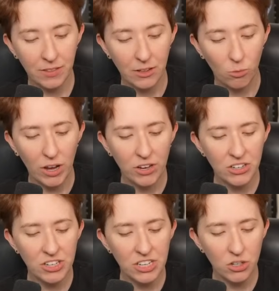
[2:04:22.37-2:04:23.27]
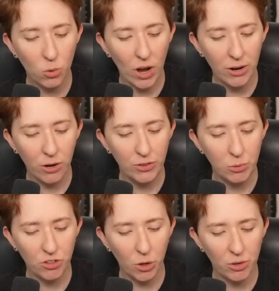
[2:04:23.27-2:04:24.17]
Why couldn't he inquire if he
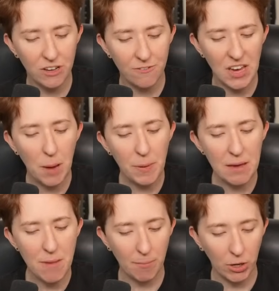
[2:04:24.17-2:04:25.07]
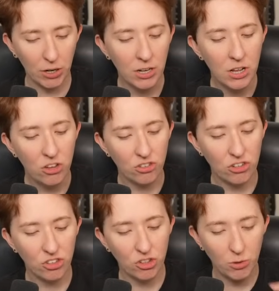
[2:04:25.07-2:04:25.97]
was already a VIP member? Shen
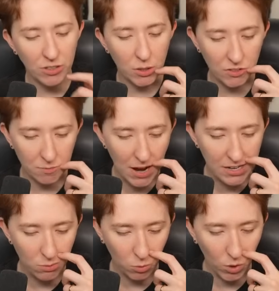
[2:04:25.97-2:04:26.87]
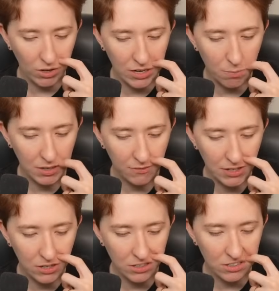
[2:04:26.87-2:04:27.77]
Qingqiu was out of his mind with worry, but if he
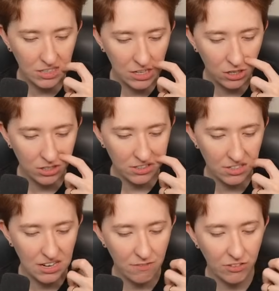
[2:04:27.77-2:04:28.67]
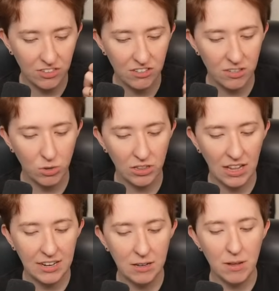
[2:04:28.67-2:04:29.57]
couldn't, he couldn't, and if the system wouldn't
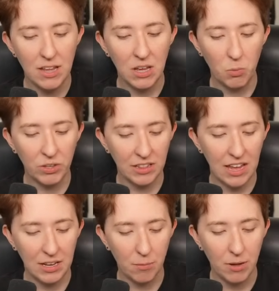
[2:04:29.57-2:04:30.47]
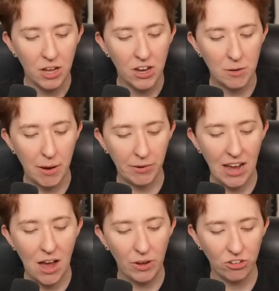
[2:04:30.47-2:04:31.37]
let him, it wouldn't let him. No matter
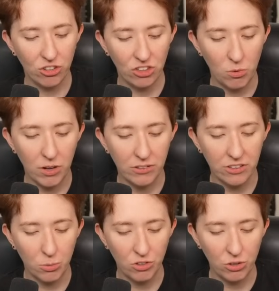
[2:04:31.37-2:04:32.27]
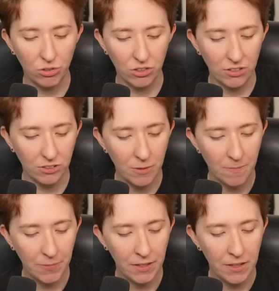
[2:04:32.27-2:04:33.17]
how anxious he was, it was useless.
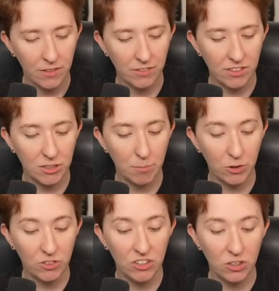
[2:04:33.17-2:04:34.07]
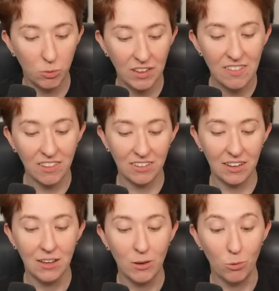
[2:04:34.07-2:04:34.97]
The system persisted relentlessly.
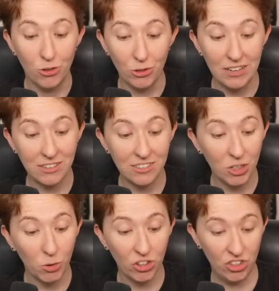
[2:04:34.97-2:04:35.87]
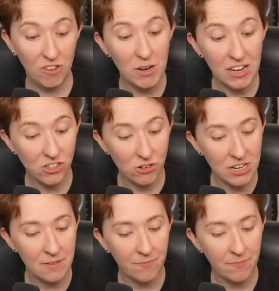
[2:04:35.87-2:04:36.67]
Would you like to see your achievement history?